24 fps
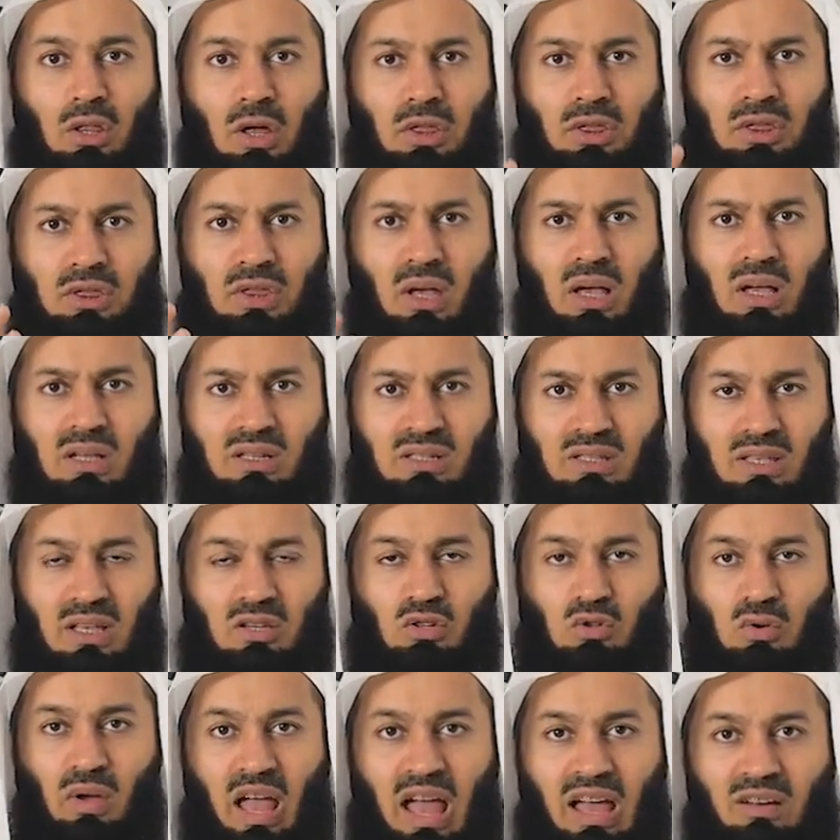the thirst
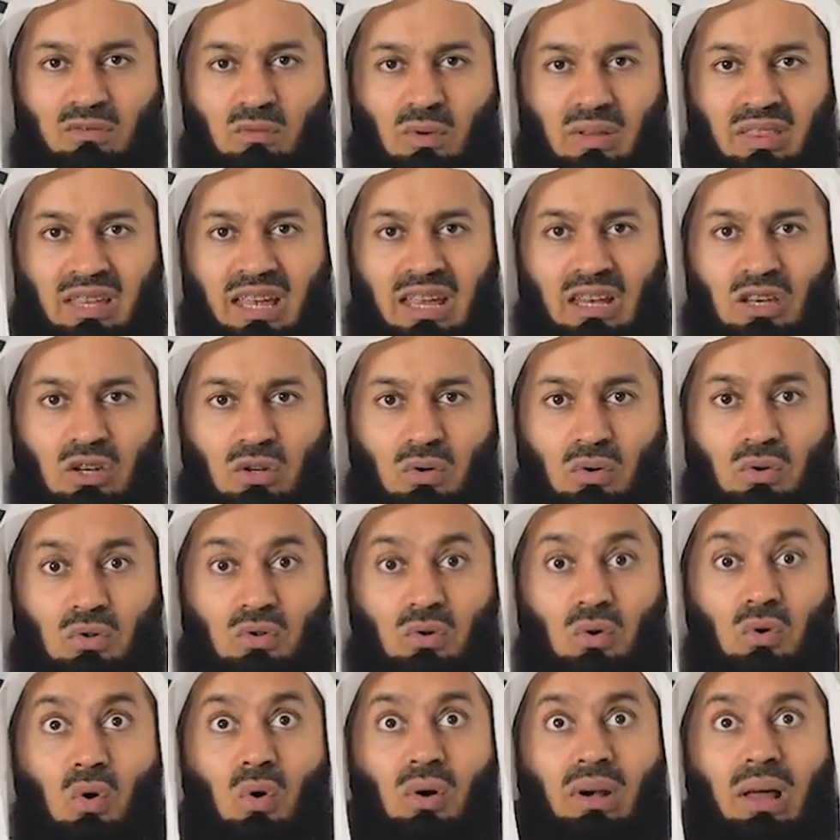that you have within you
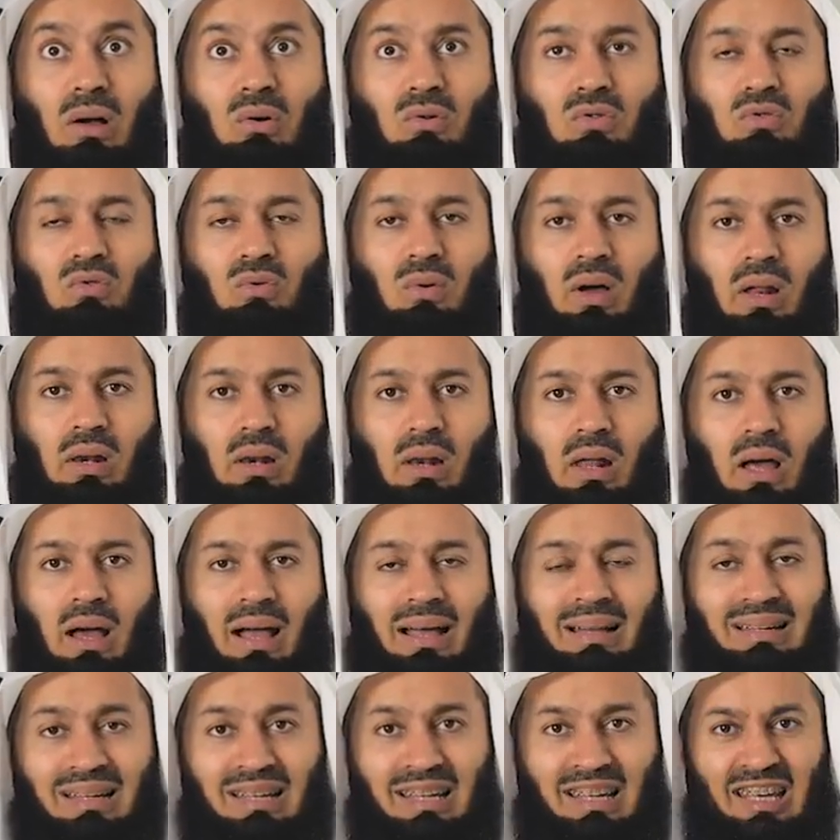to call out to Allah
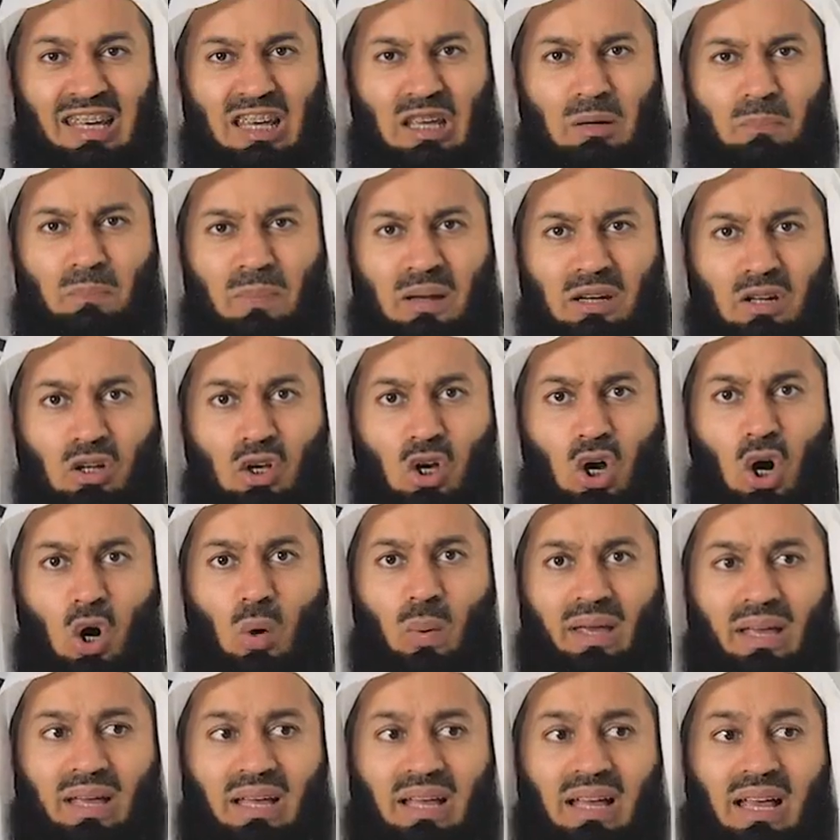and keep it
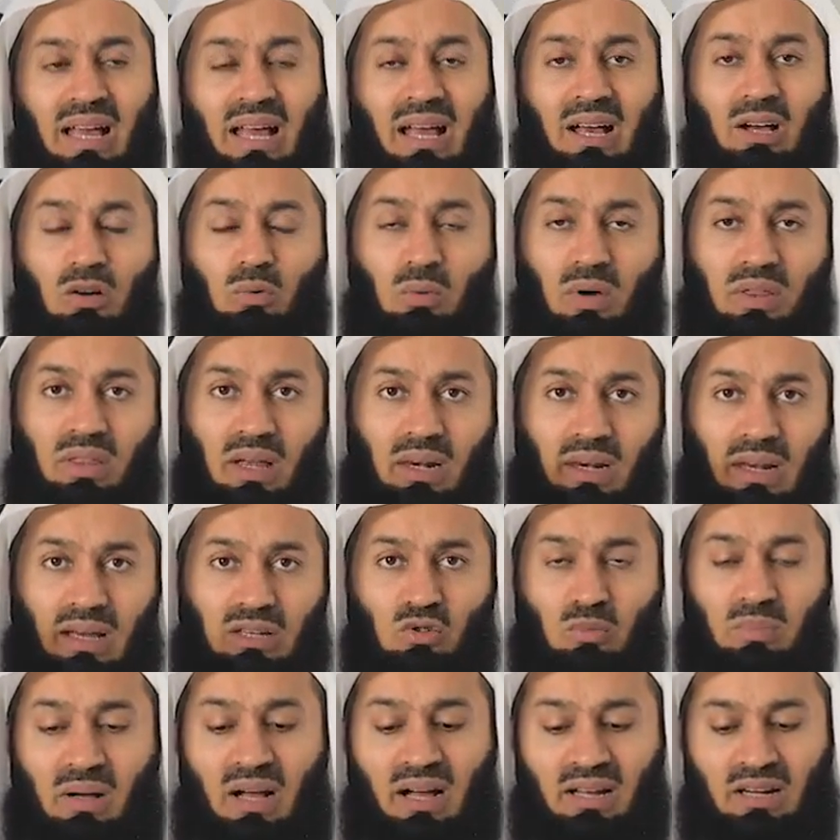going with Allah
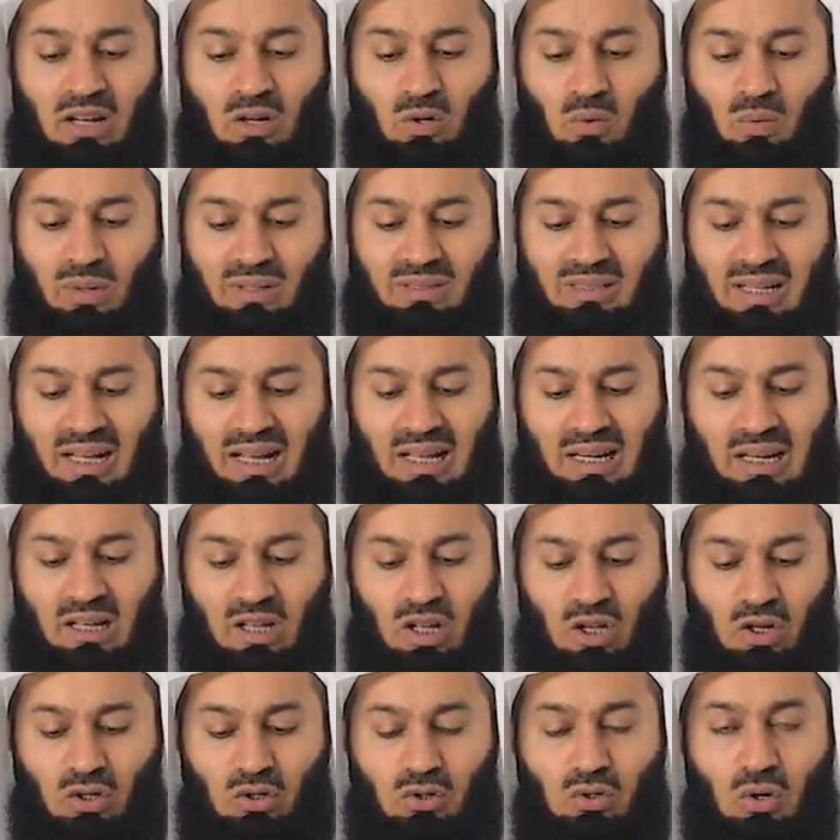subhanahu wa ta'ala.
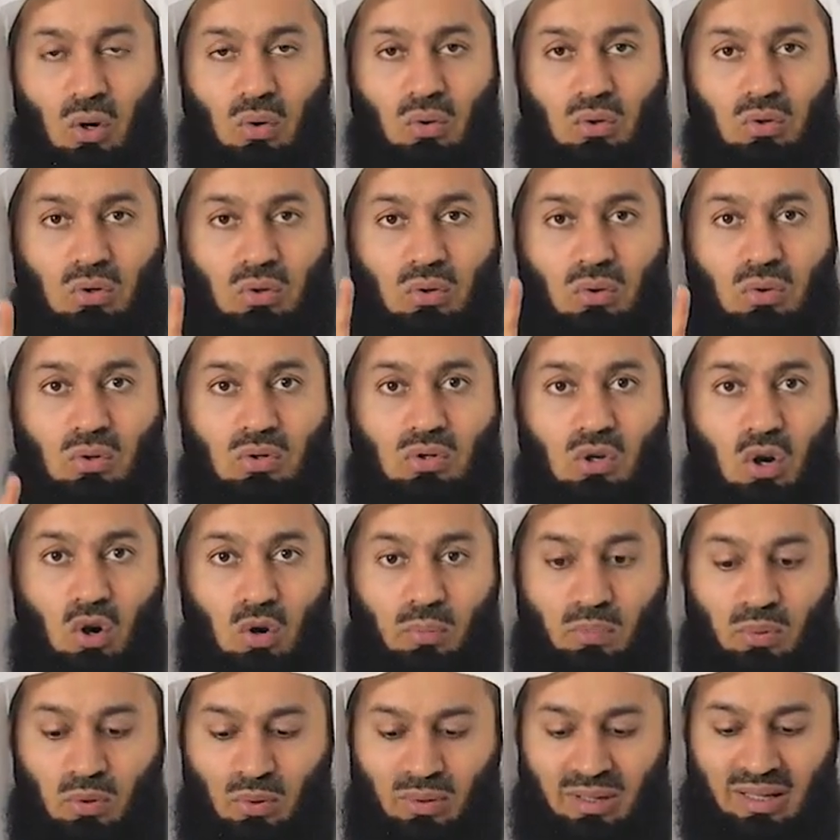Don't lose
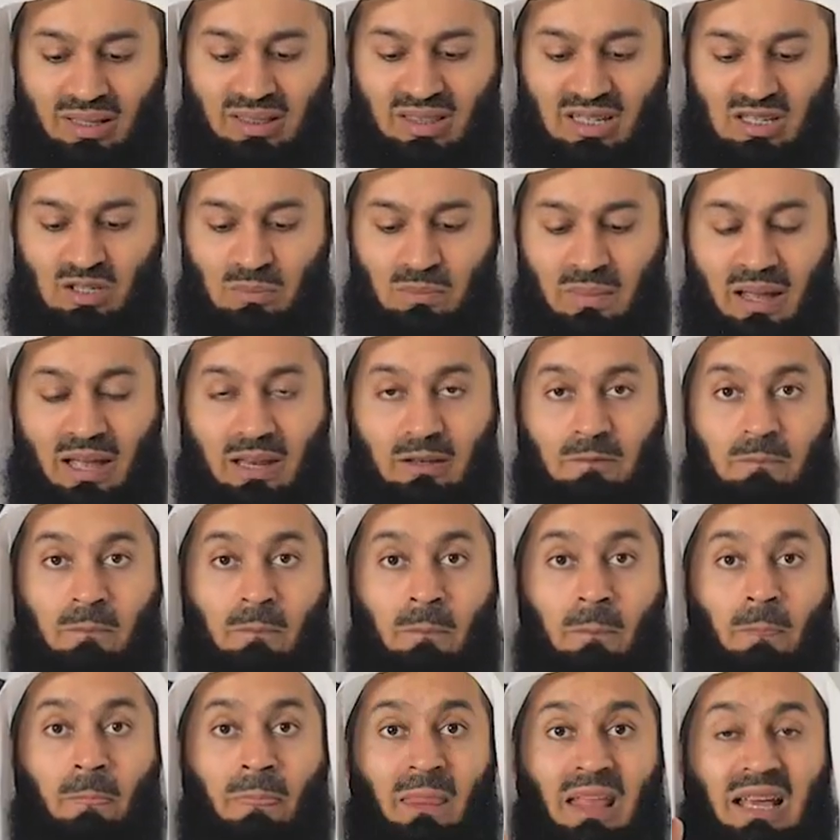hope. Look at this man.
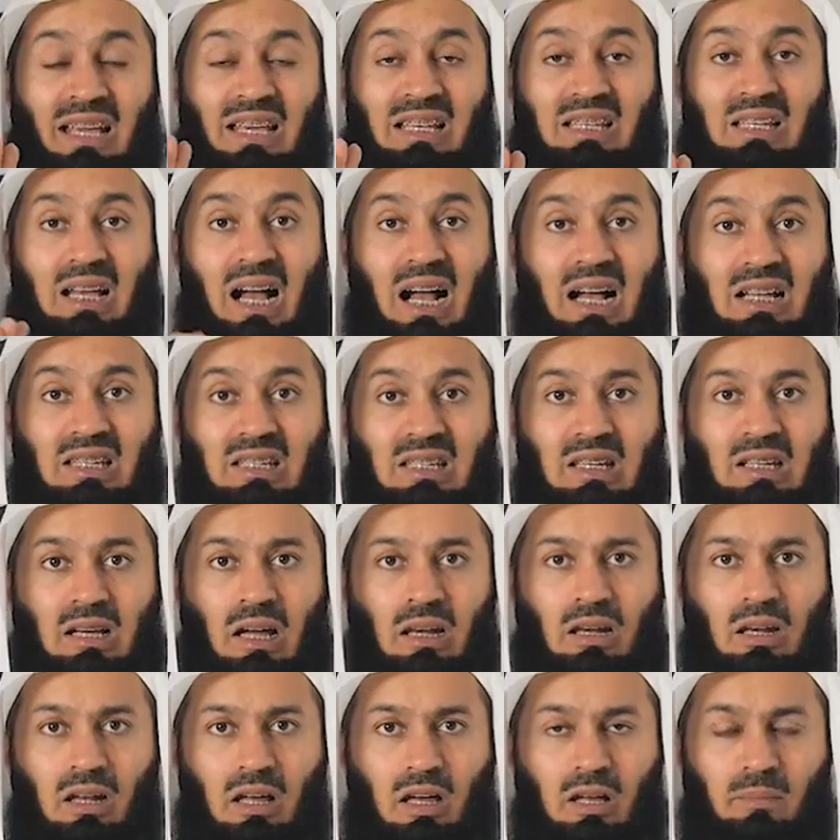He's asking
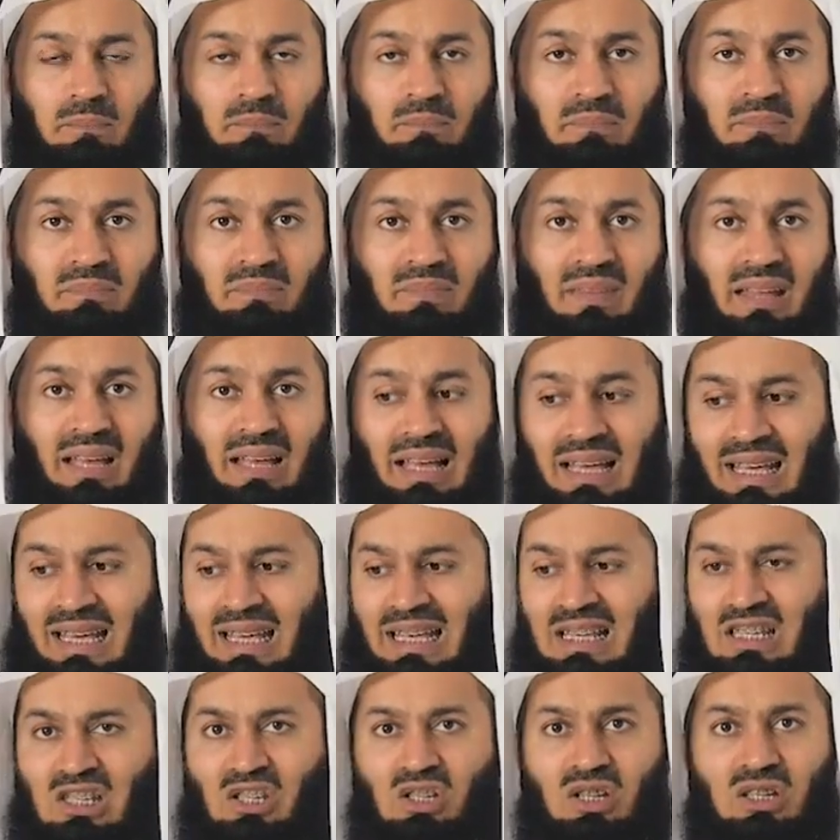Allah,
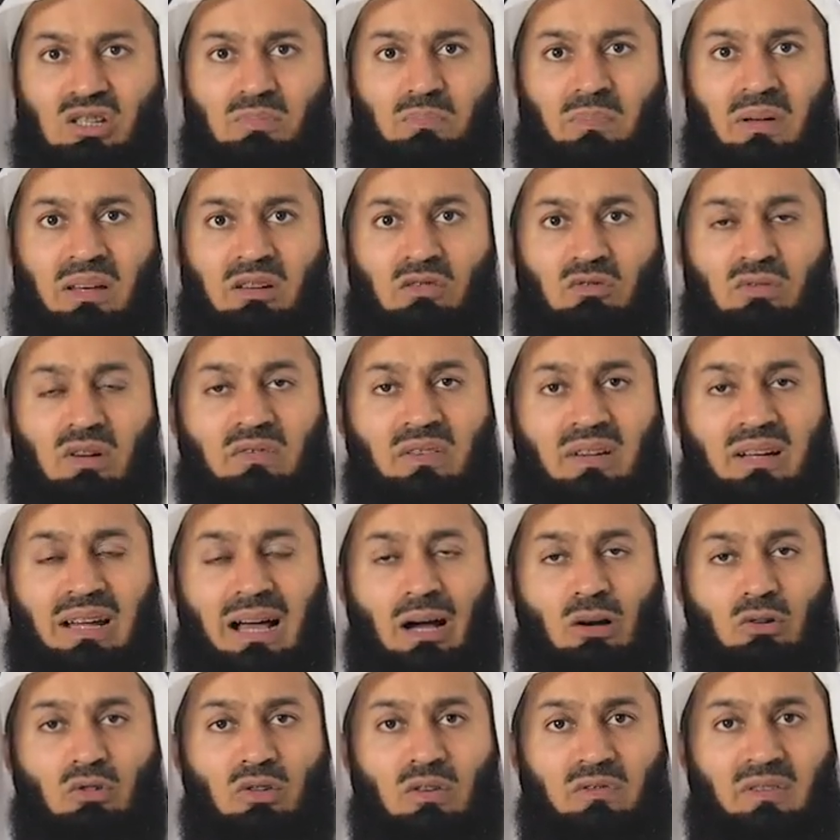He's just been driven
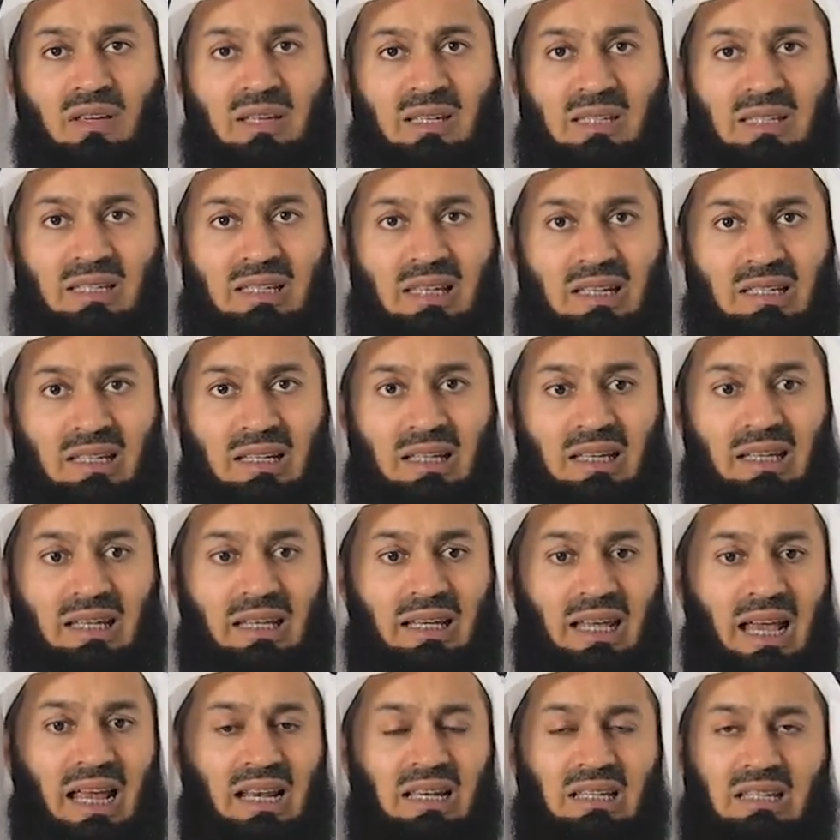out of his city.
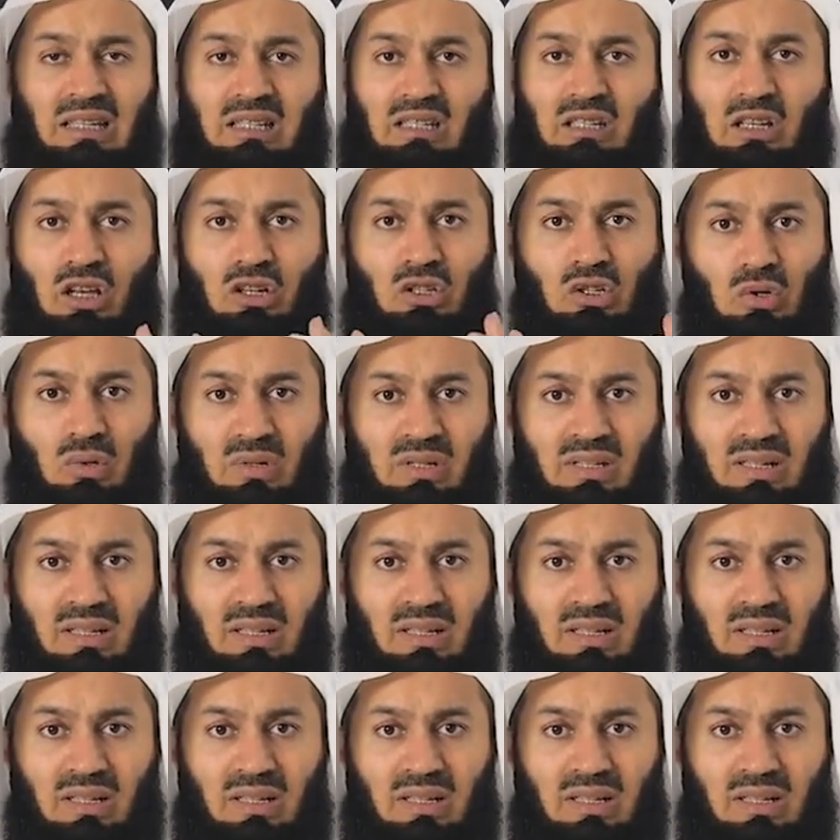He enters a new